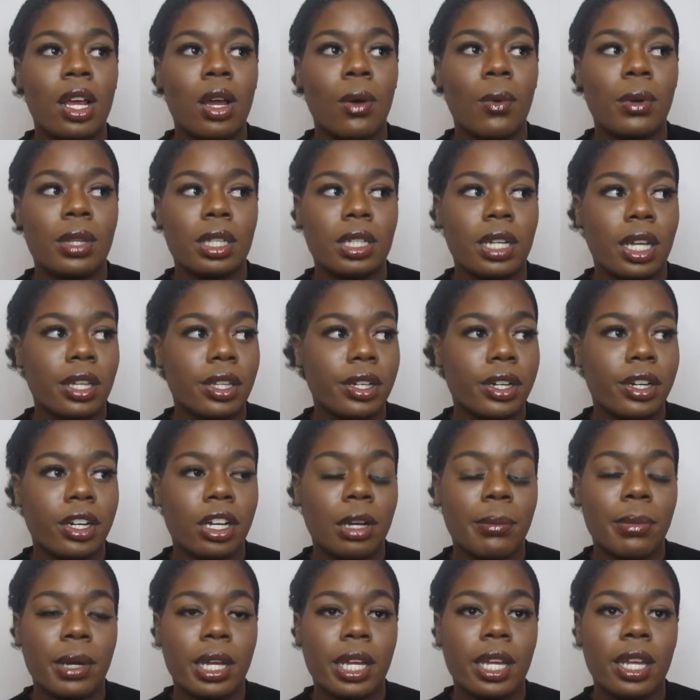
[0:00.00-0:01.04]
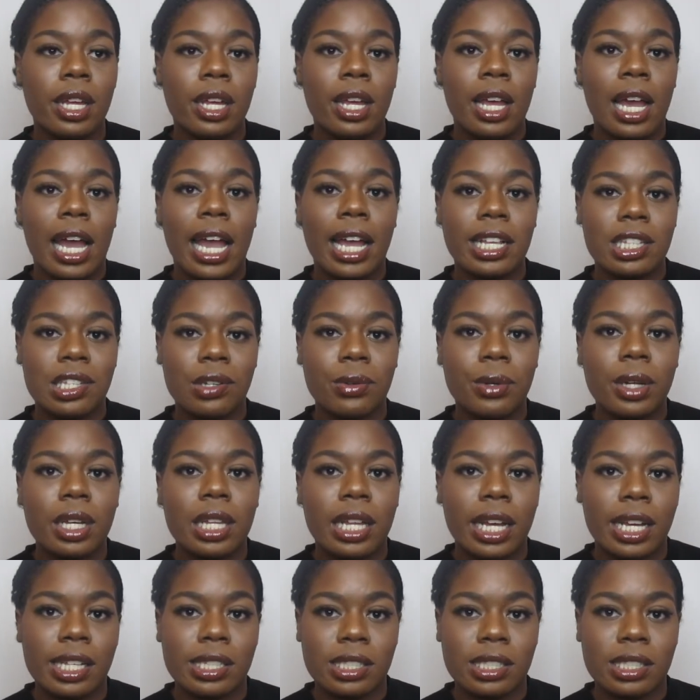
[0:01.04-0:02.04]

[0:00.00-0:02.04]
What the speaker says: with another girl, but I had to realize